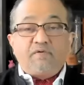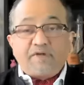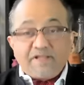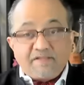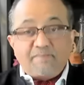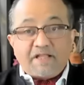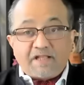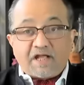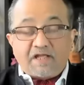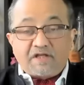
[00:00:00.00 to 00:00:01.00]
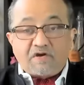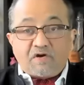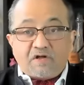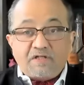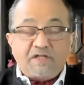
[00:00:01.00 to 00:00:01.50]
ring the bell
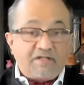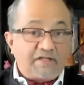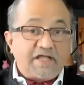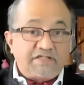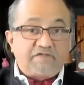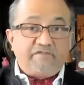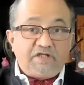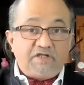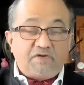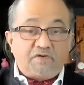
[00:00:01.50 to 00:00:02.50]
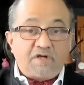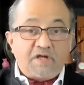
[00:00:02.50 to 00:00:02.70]
icon, like the video,